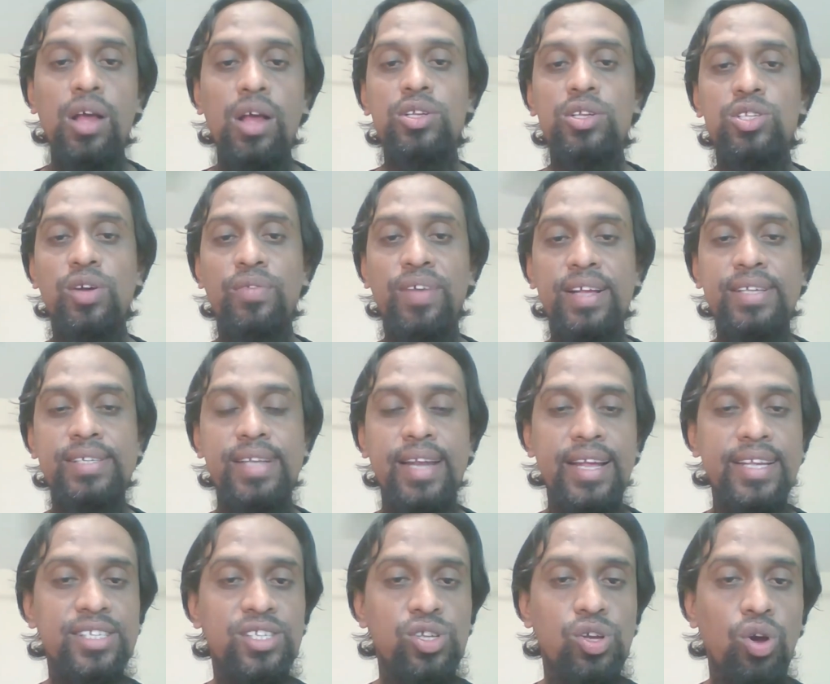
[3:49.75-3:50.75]
So friends,
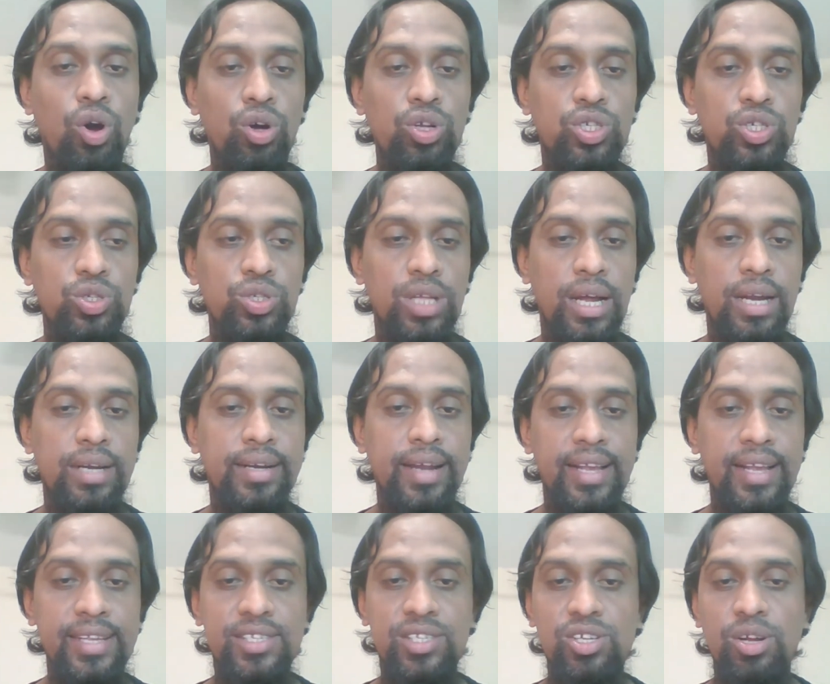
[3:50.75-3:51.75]
let's go to the
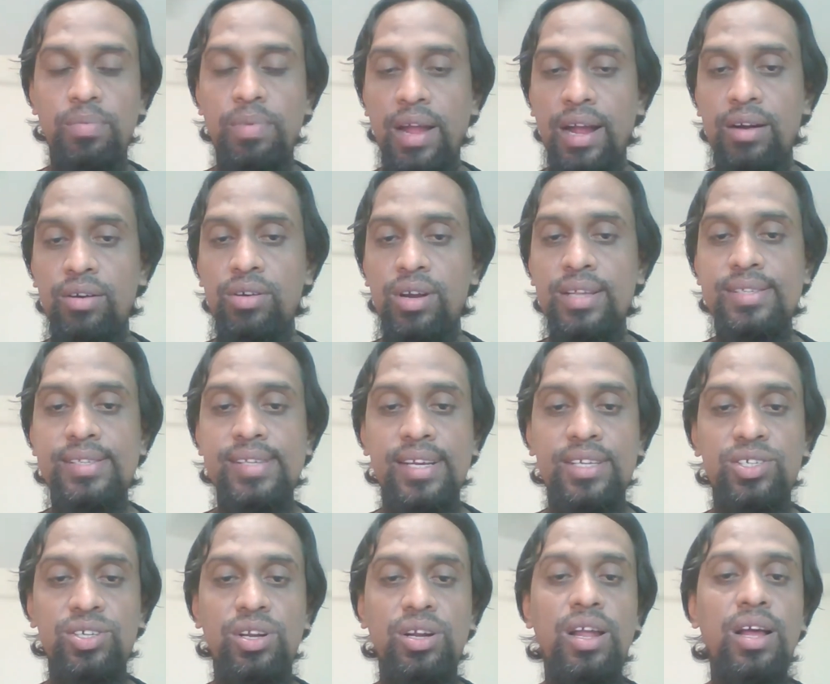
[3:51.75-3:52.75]
desktop recording
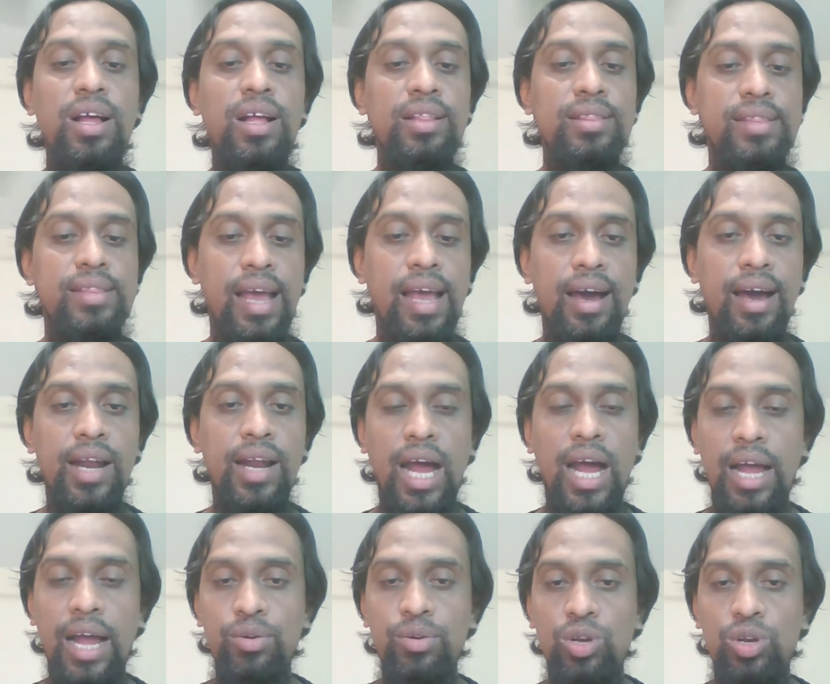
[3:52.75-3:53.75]
section. There
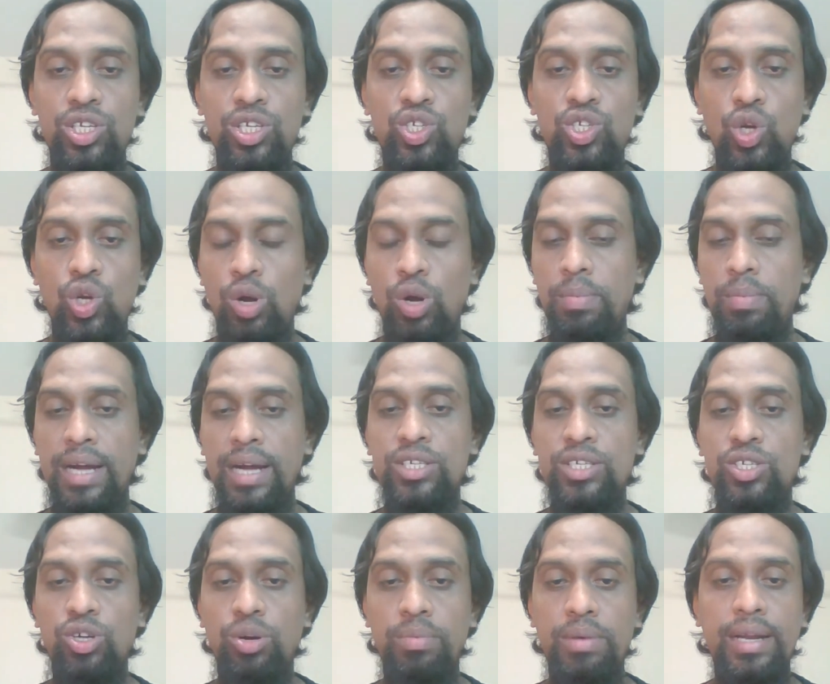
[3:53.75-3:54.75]
I will show my
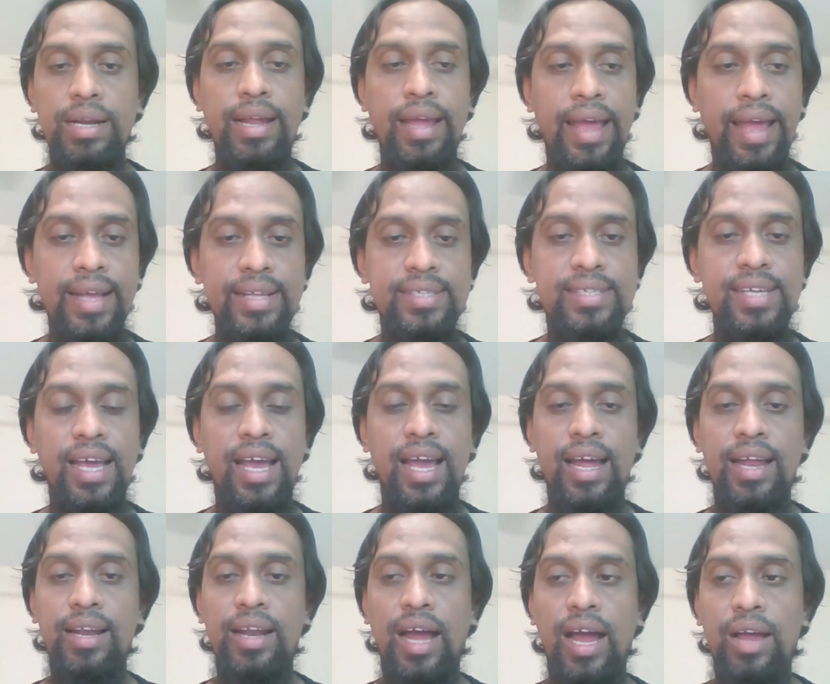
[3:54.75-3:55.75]
domain age,
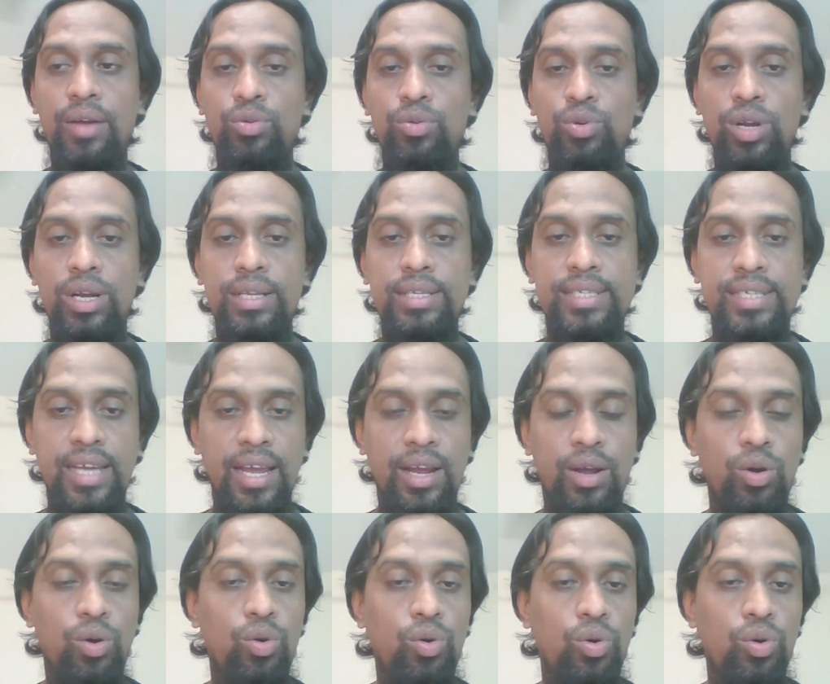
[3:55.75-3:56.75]
and I will check
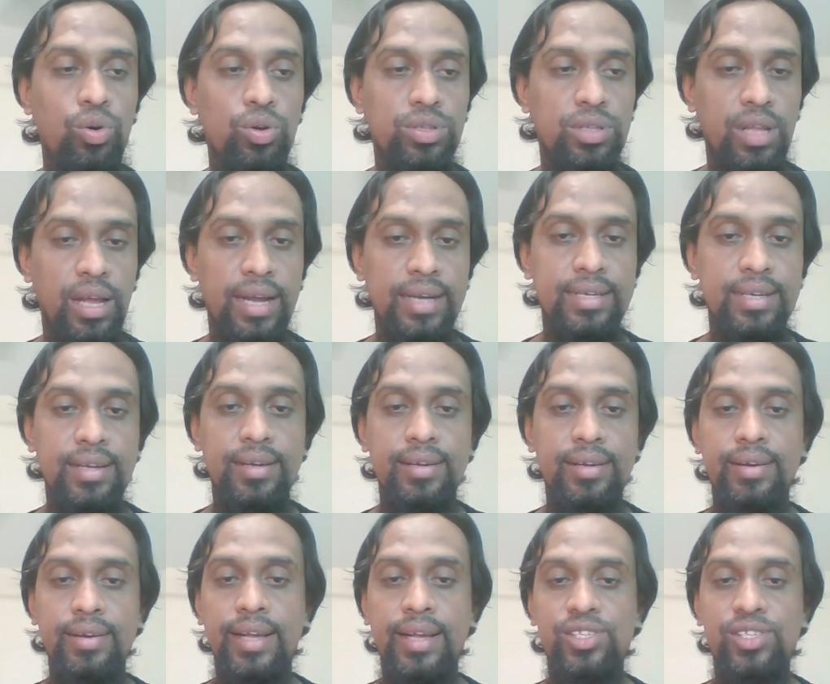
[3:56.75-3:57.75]
oh, that
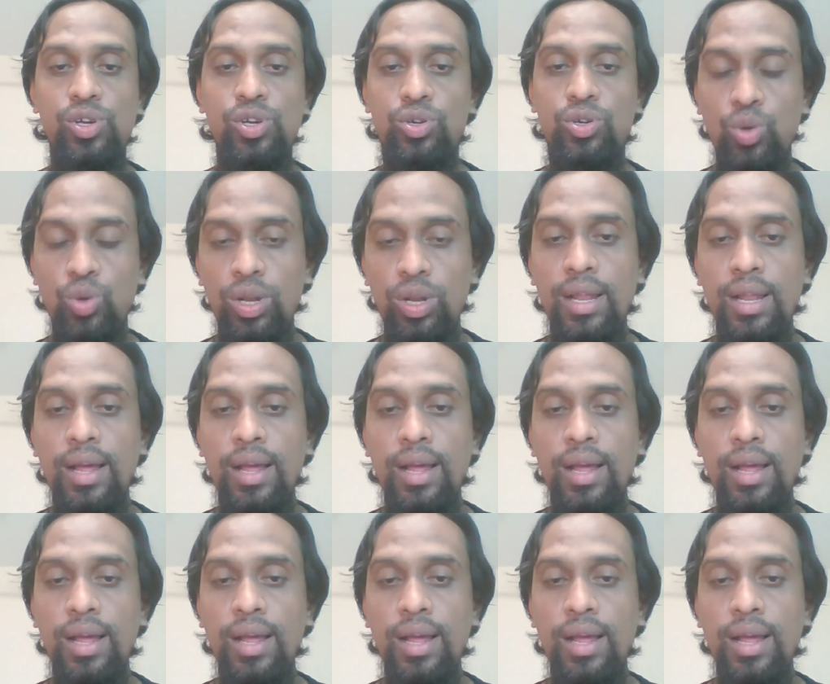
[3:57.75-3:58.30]
uh, S E O tool